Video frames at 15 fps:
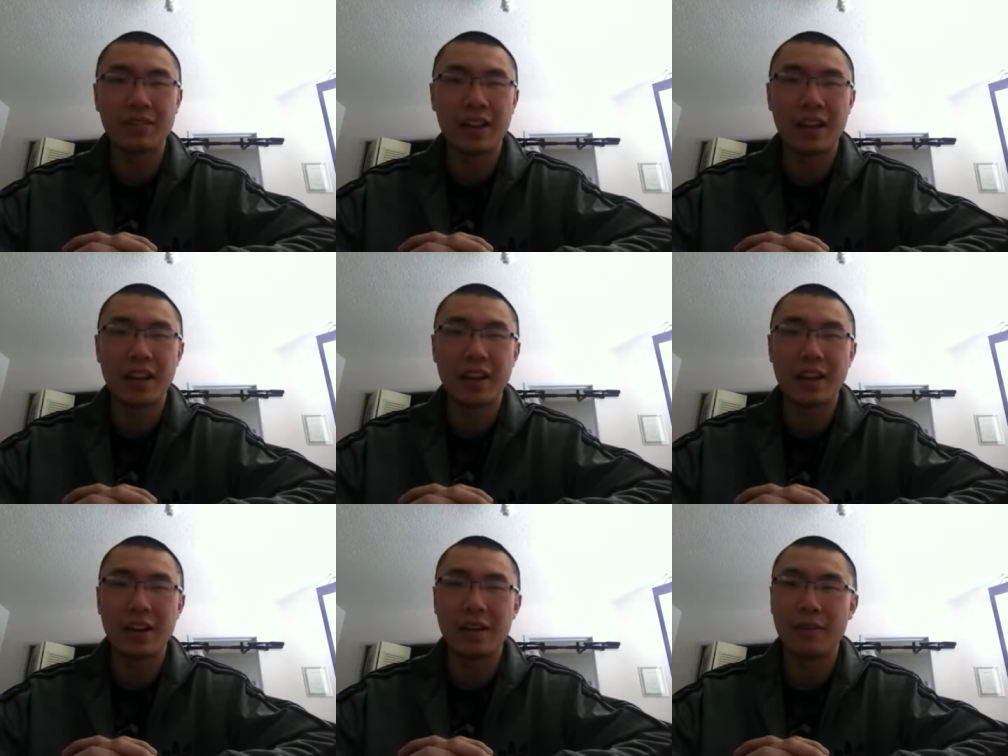
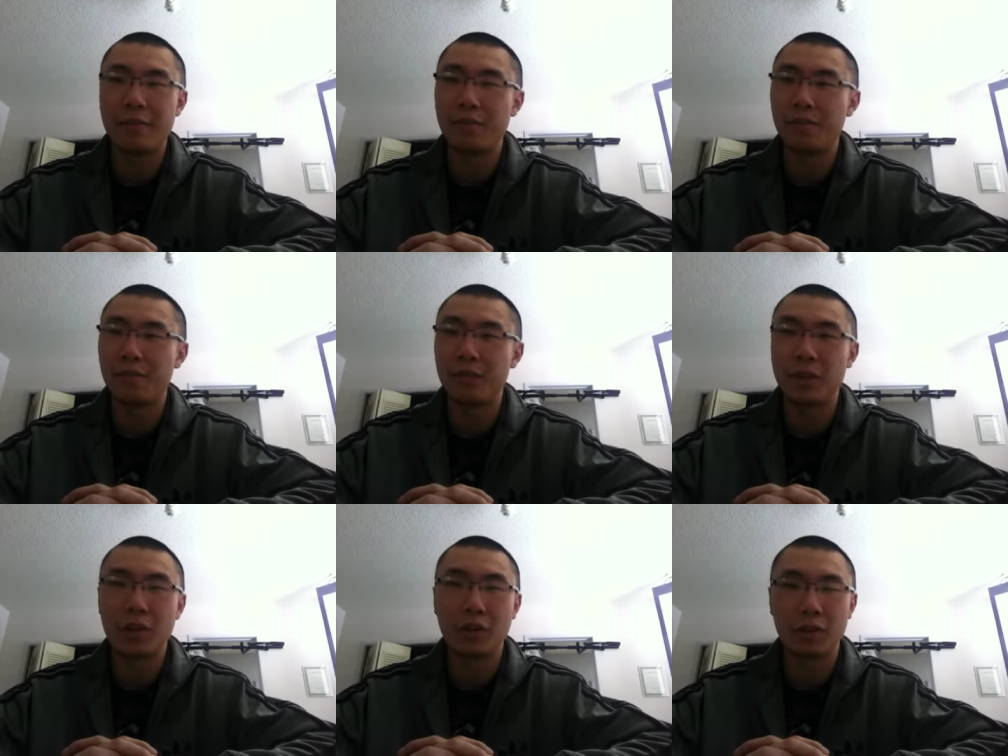uh,
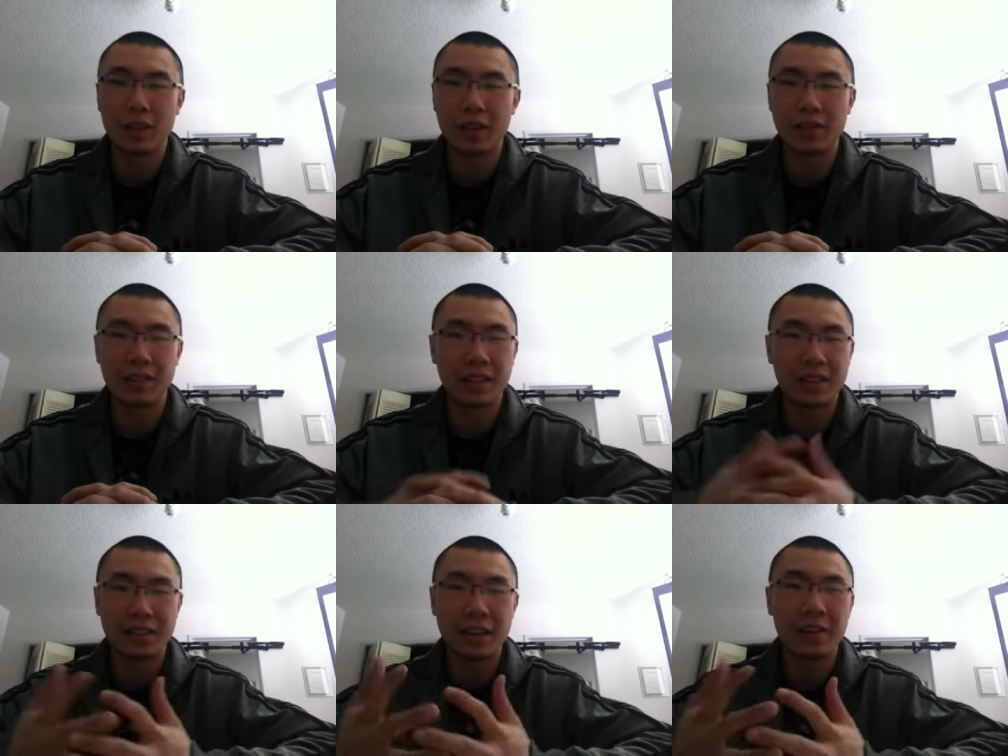you know, th-
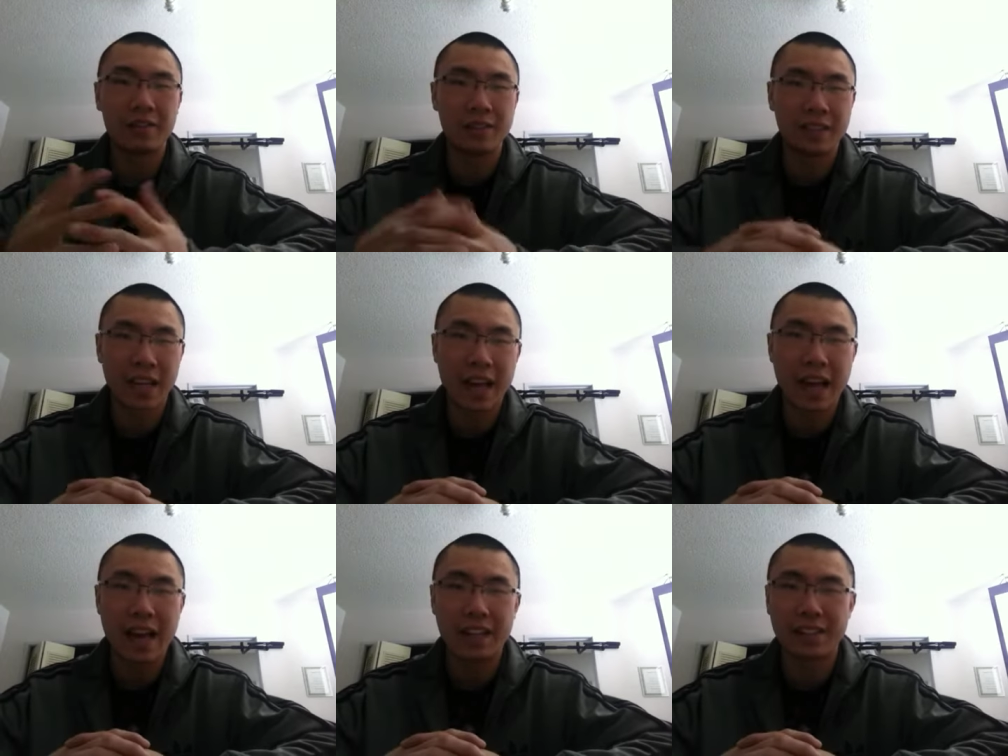this out of his
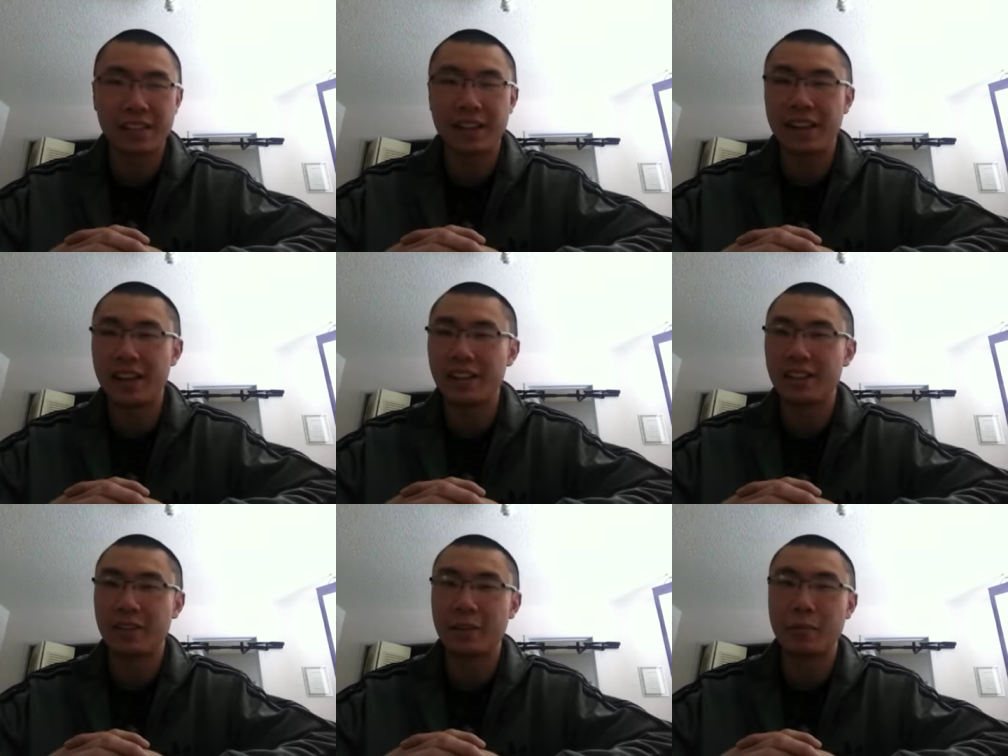ass, and
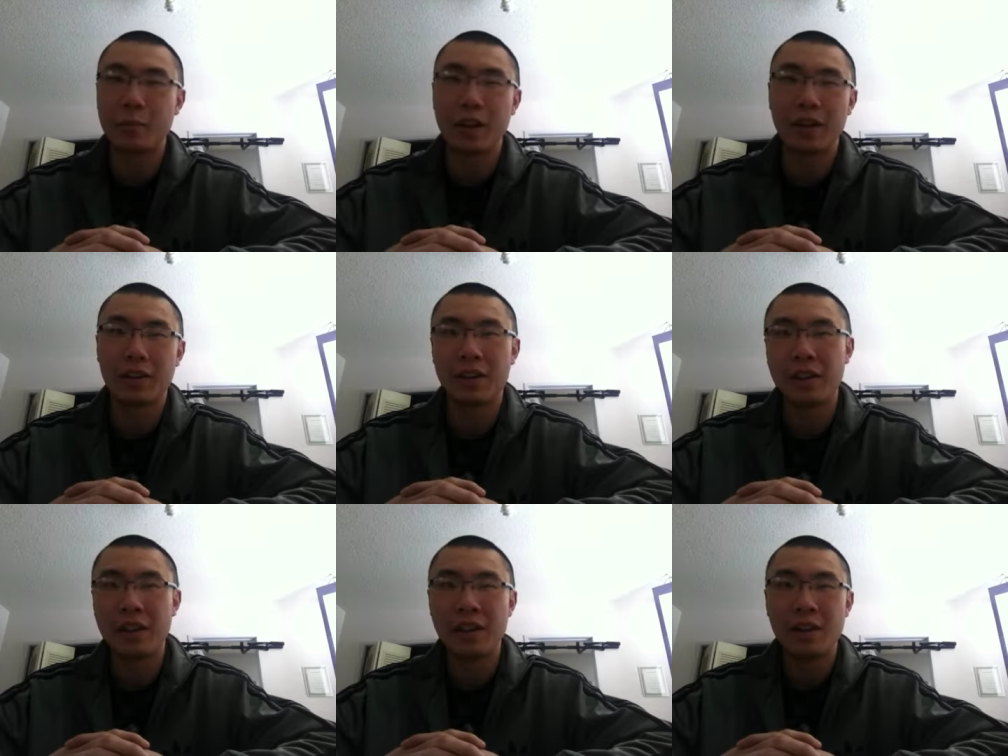he's gonna
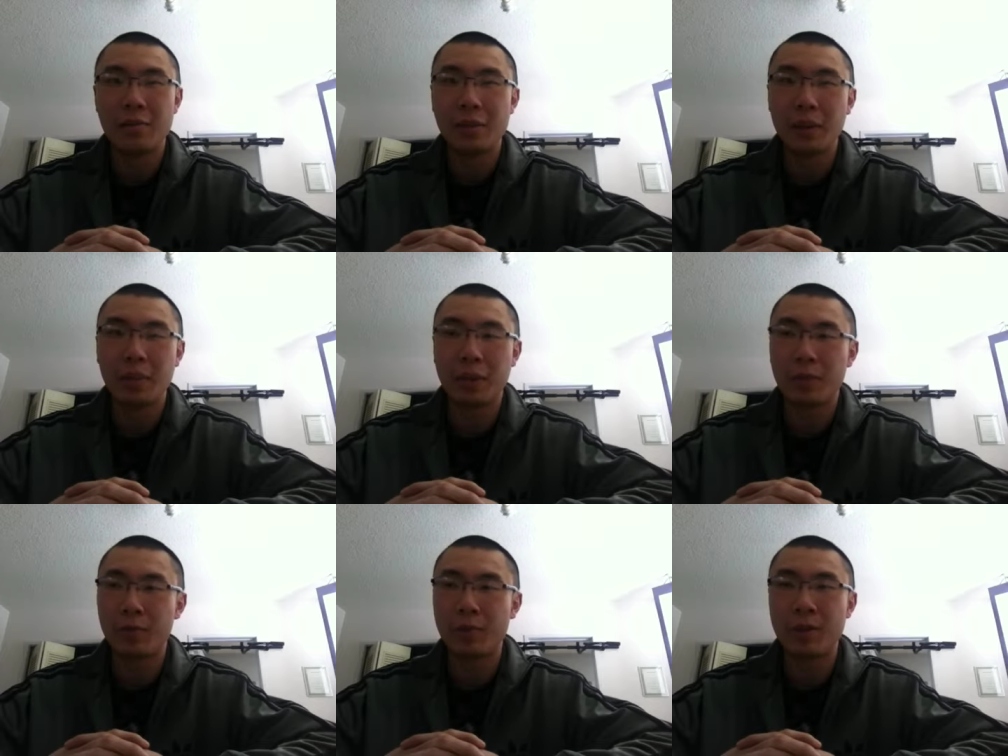win maybe
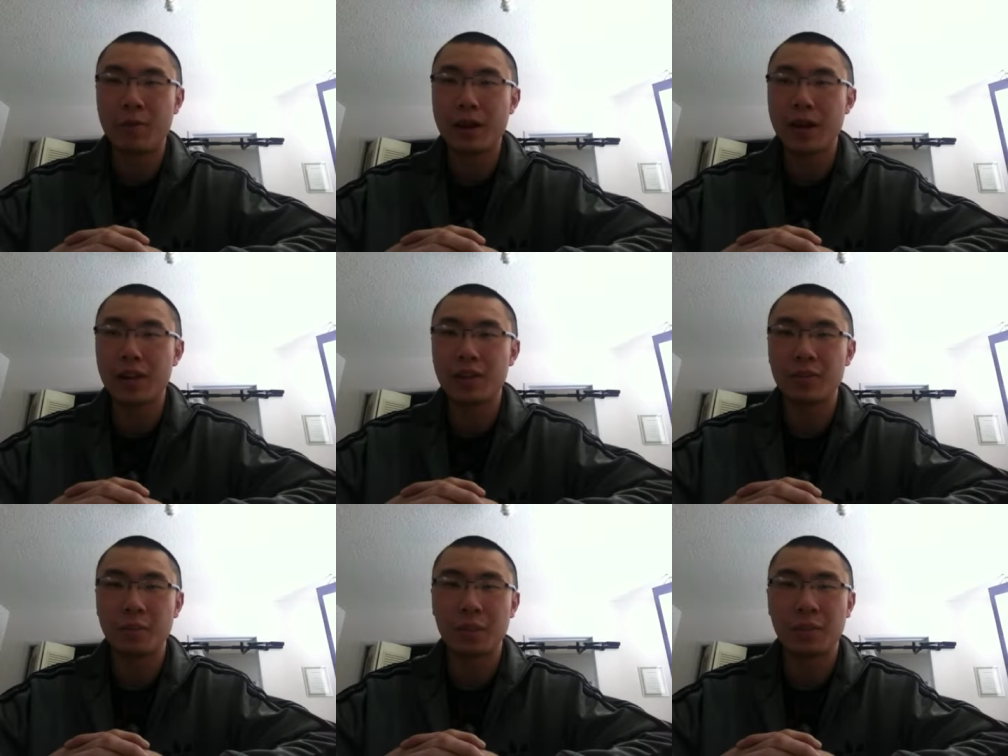three
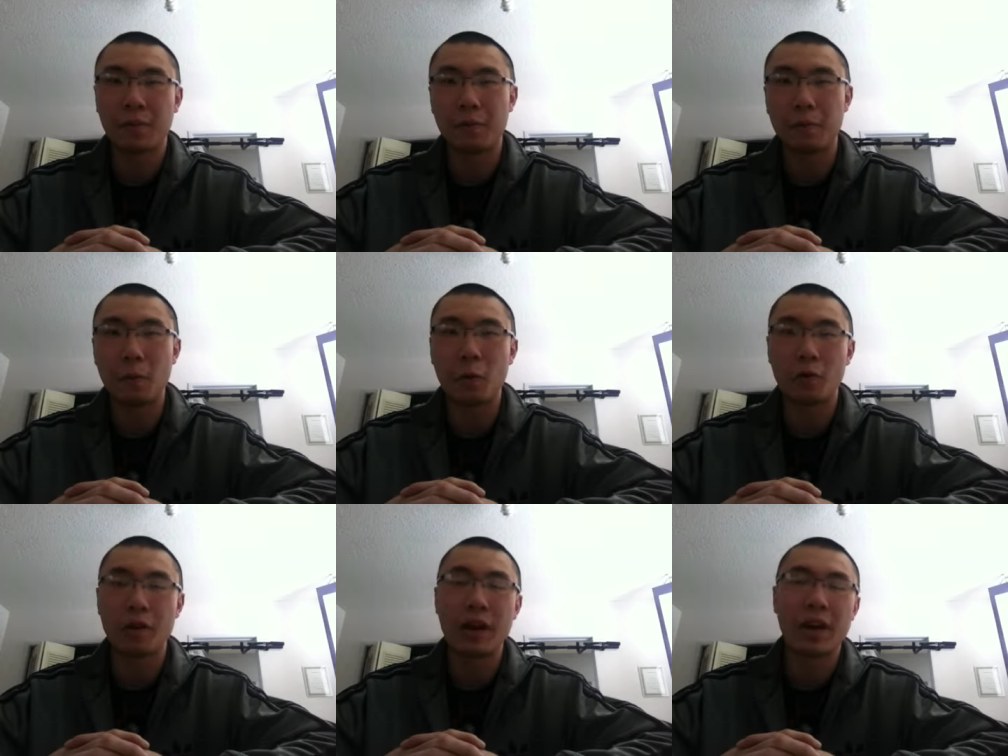rounds, maybe
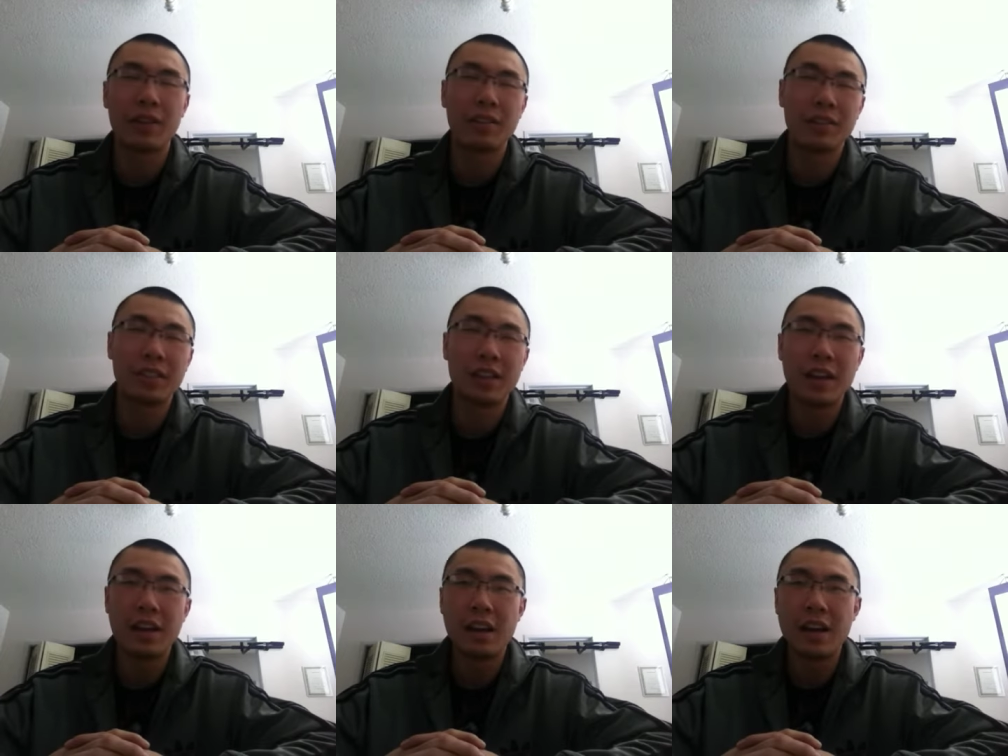four rounds.